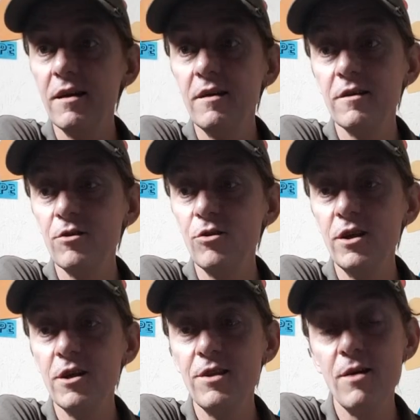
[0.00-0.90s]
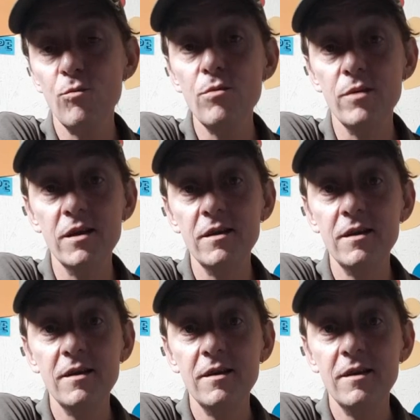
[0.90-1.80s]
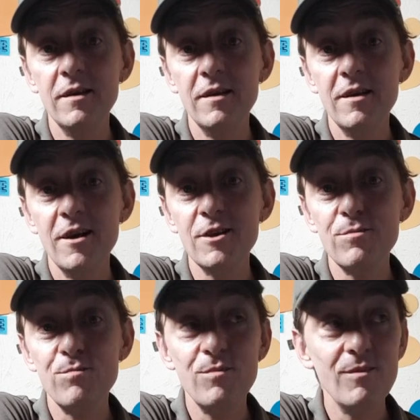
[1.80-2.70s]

And I thought, you know, that woman has...